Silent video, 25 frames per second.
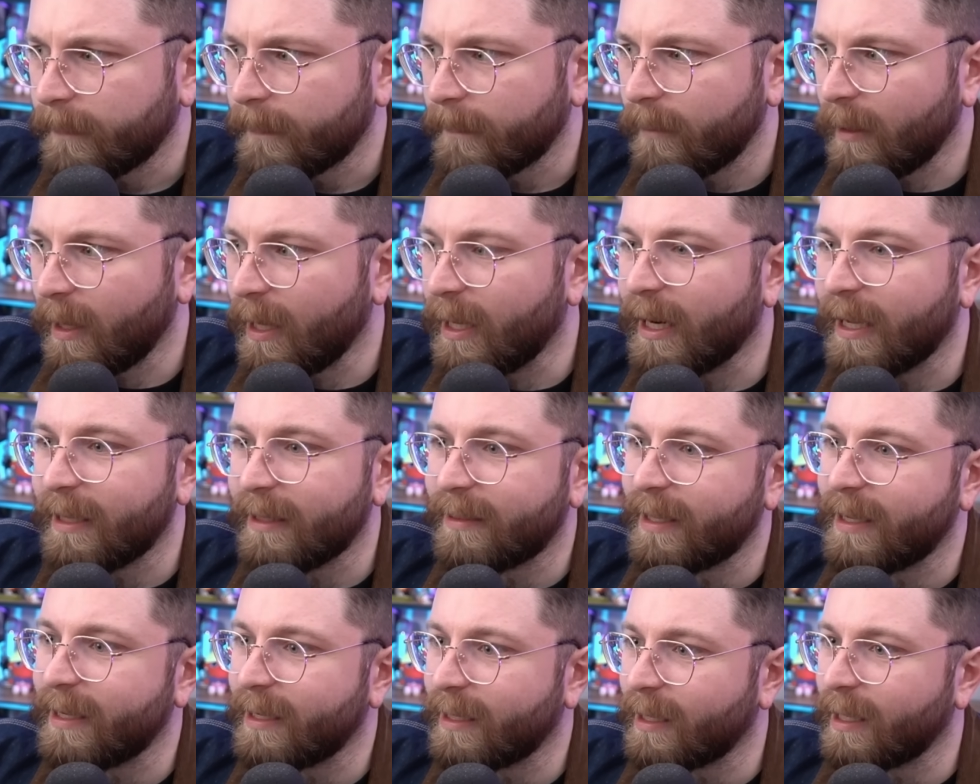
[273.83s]
I
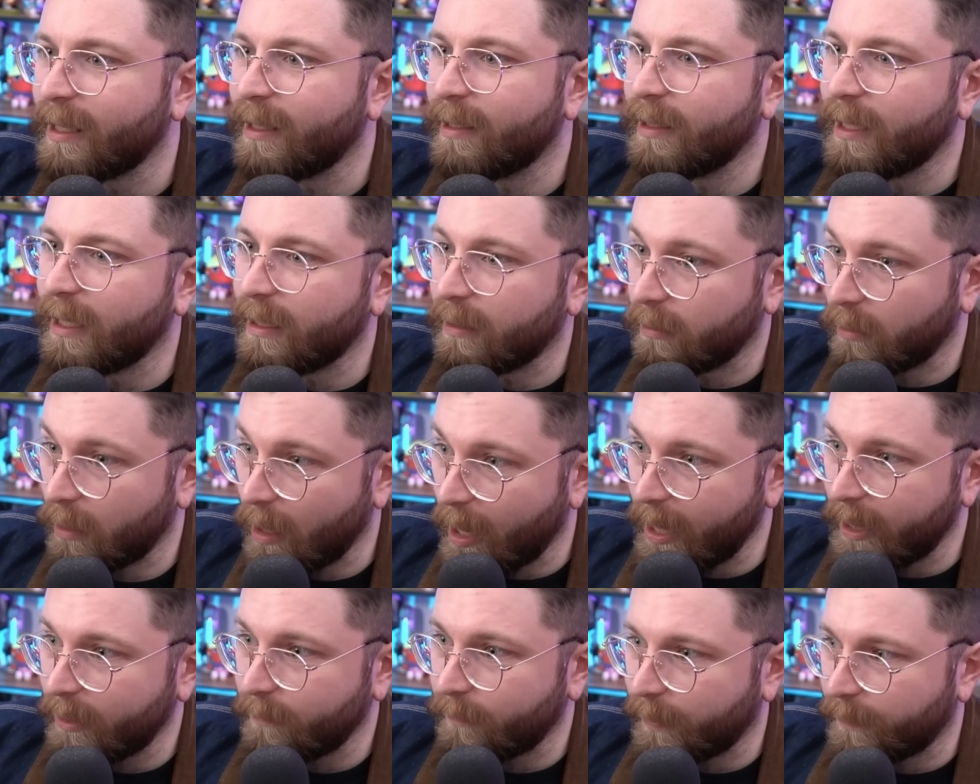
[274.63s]
think in
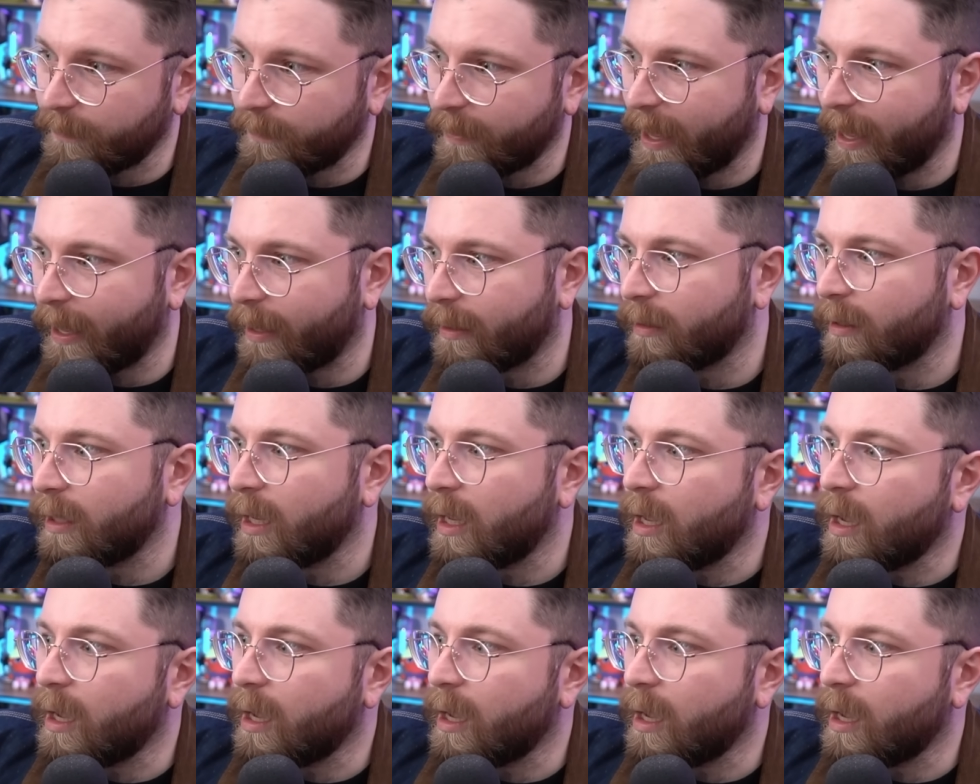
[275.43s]
line with that,